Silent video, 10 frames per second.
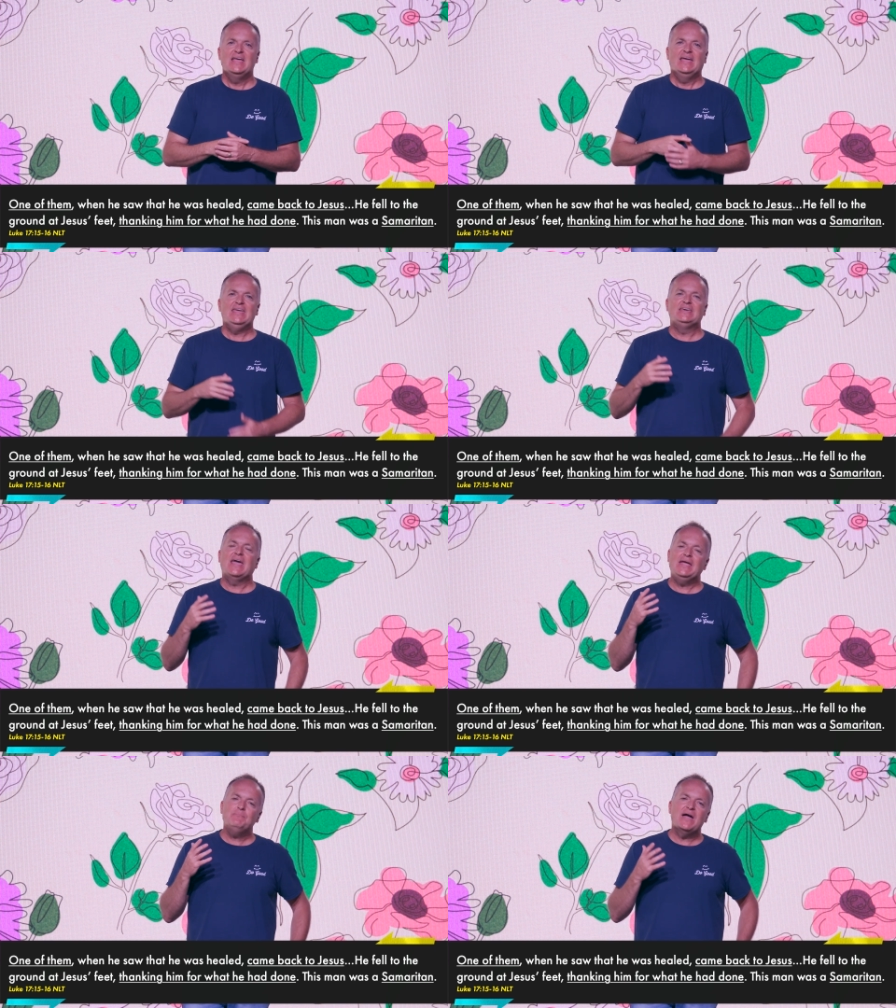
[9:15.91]
he
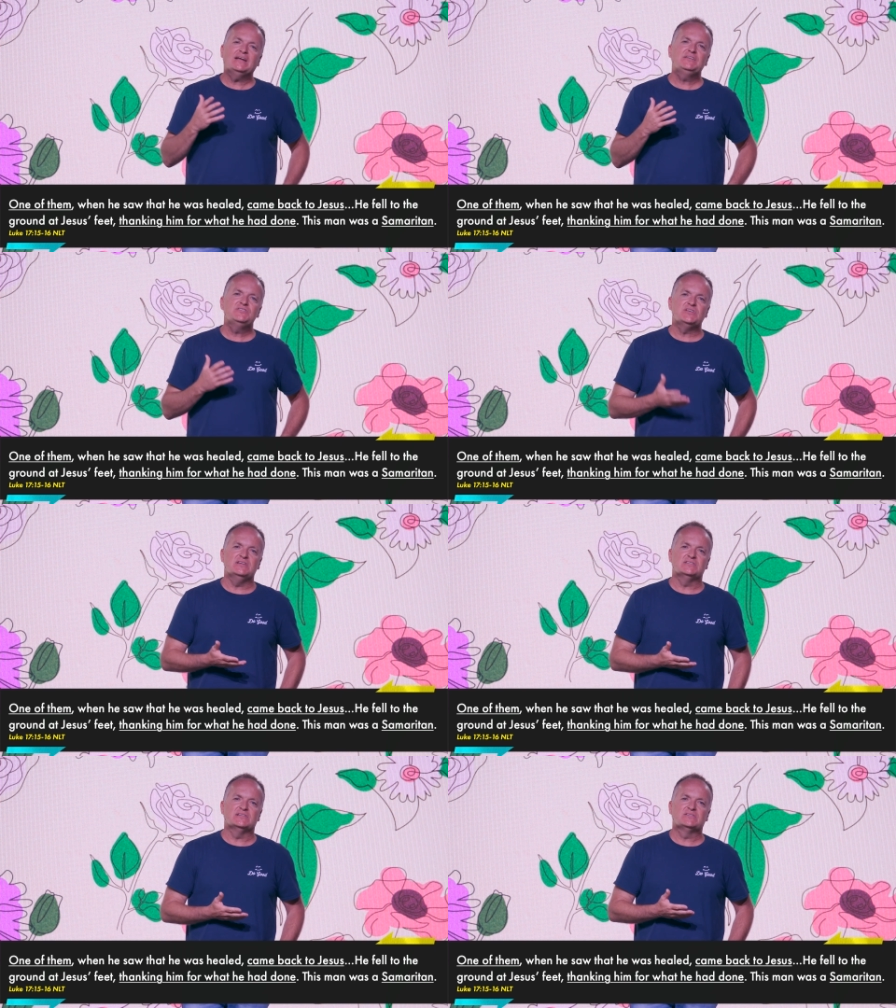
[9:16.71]
came back to
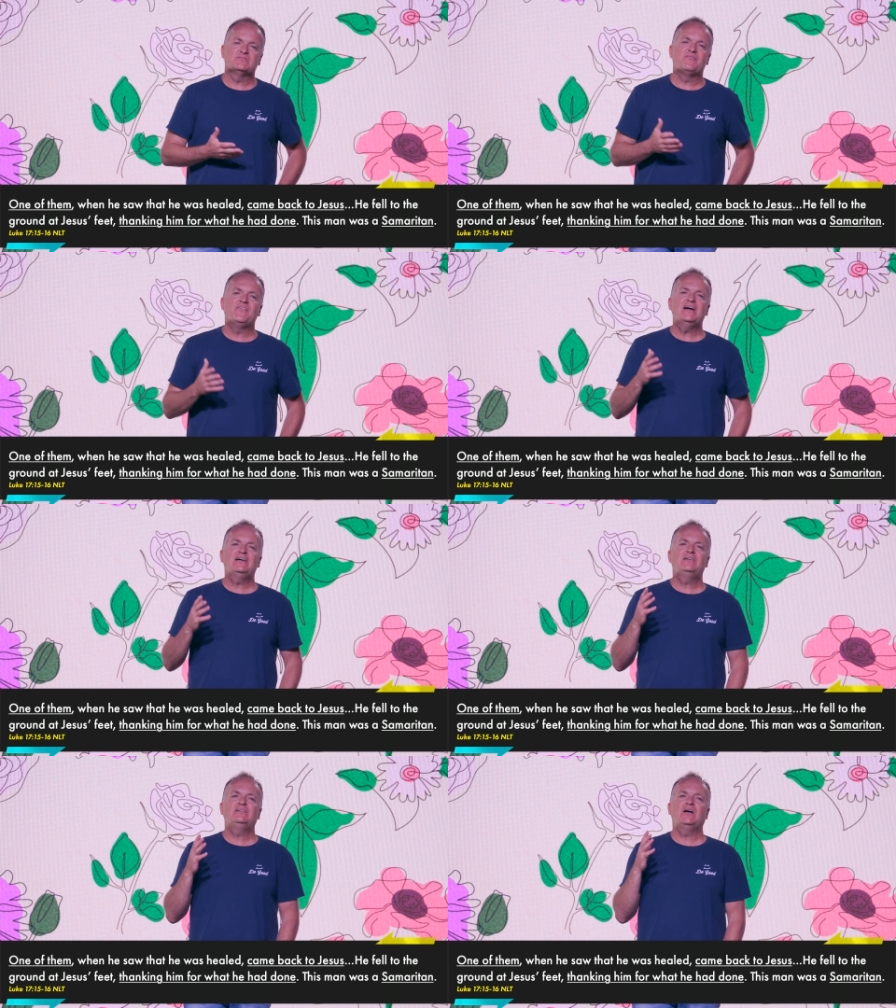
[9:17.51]
Jesus,
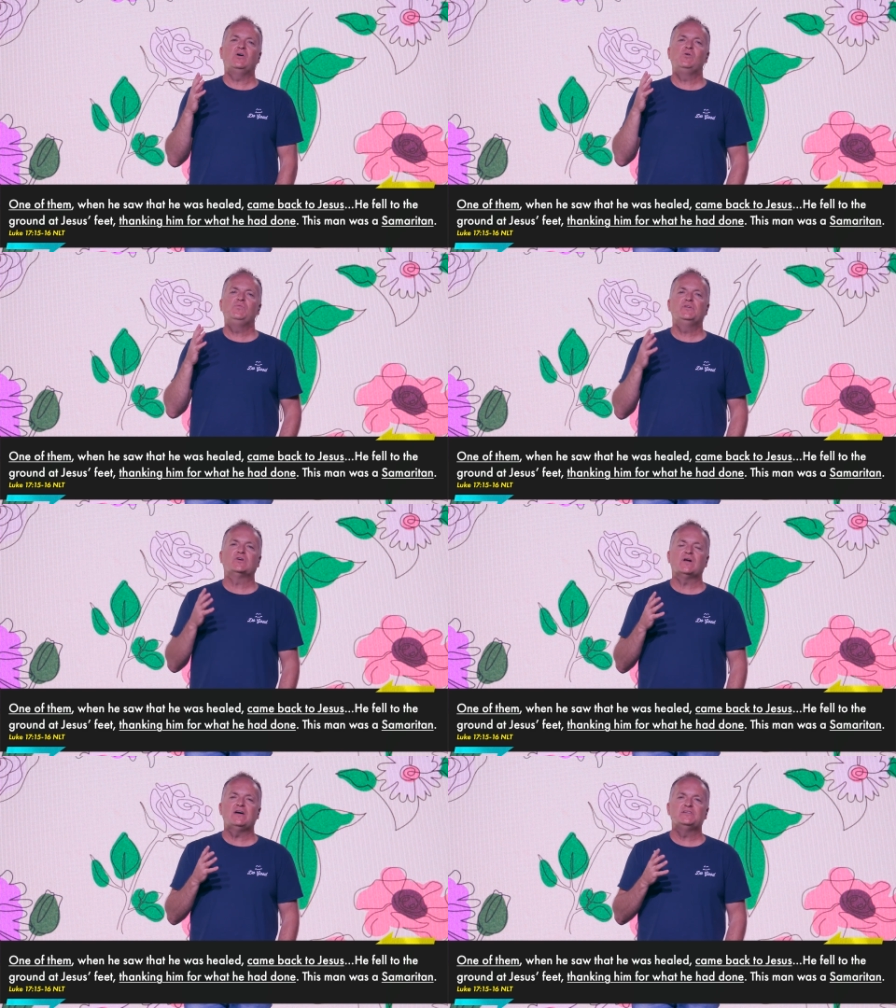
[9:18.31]
fell on the
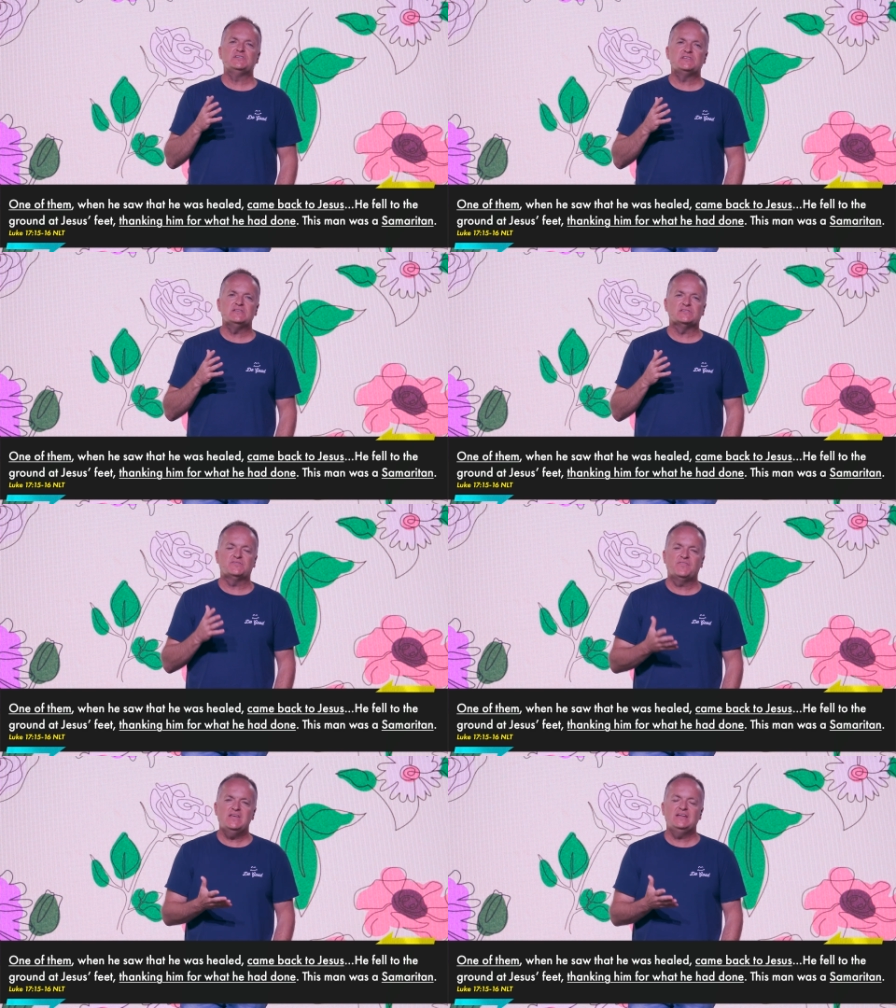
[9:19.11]
ground at Jesus'
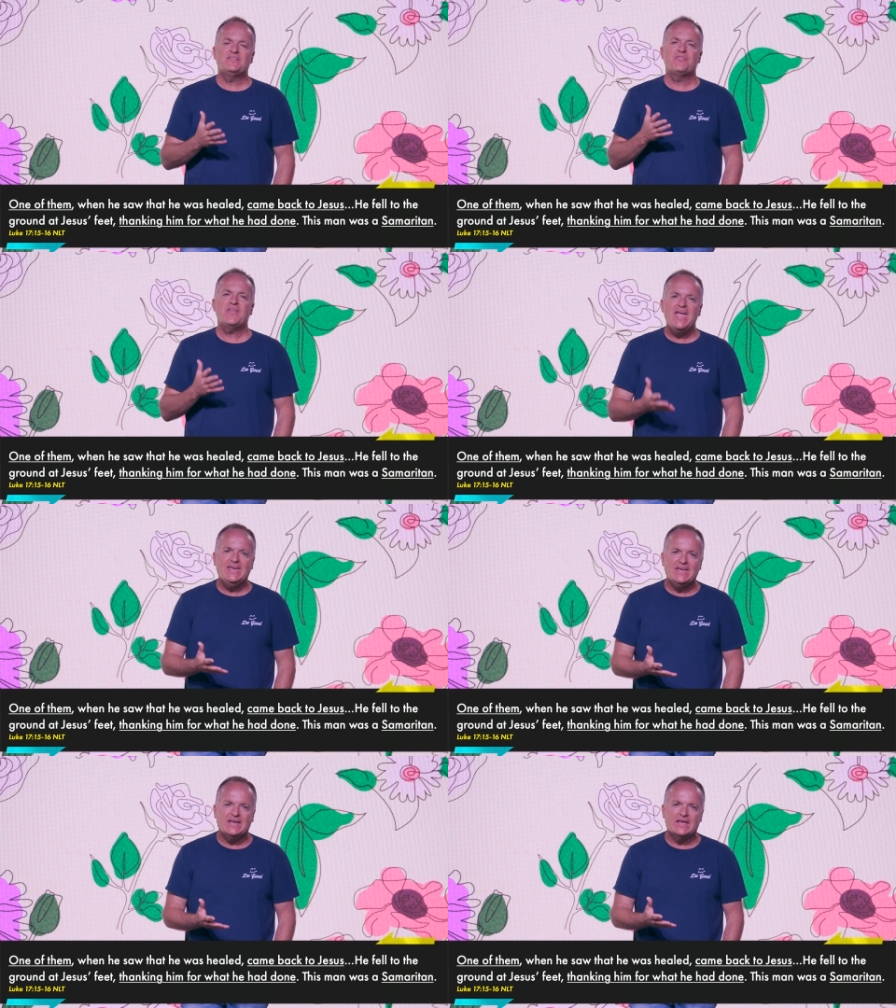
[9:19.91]
feet,
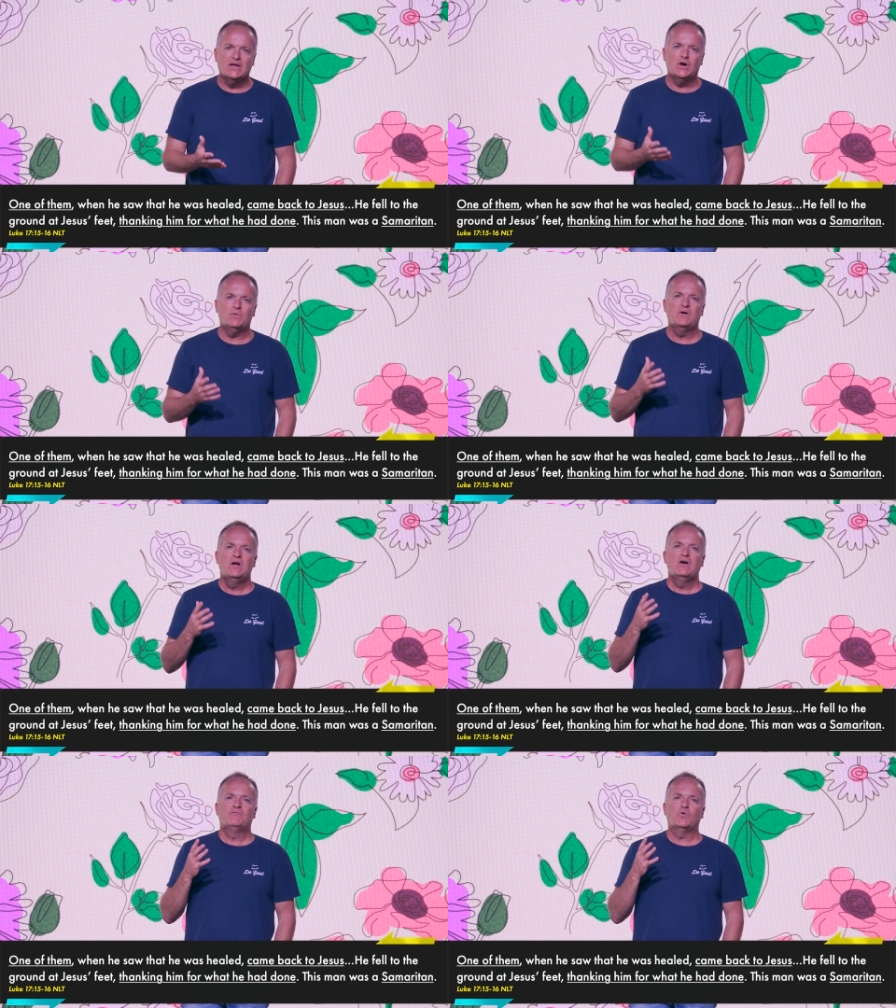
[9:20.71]
thanking him
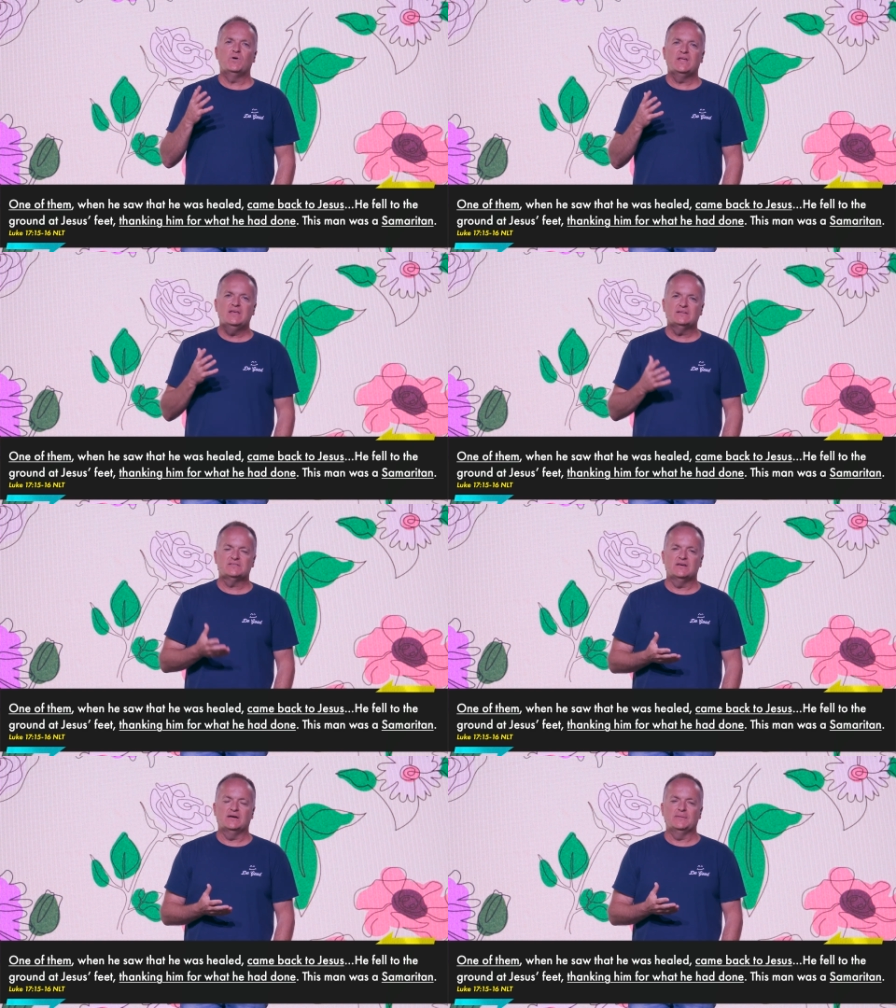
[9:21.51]
for what he has
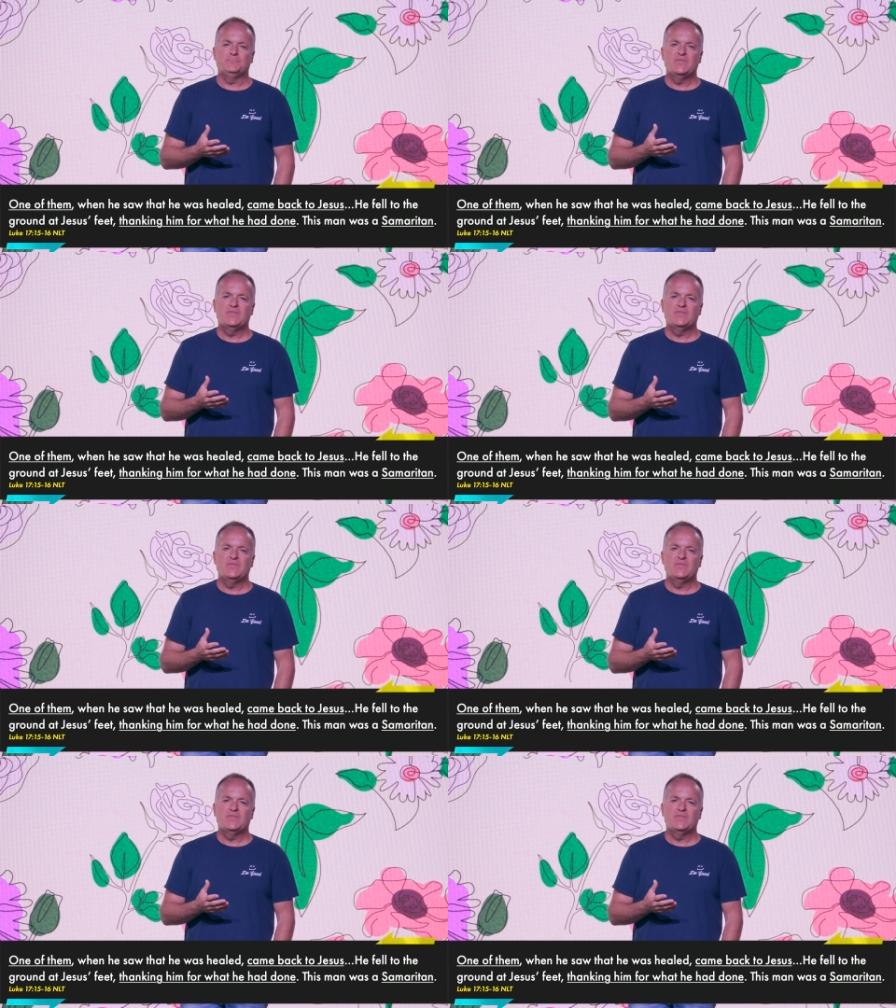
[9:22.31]
done.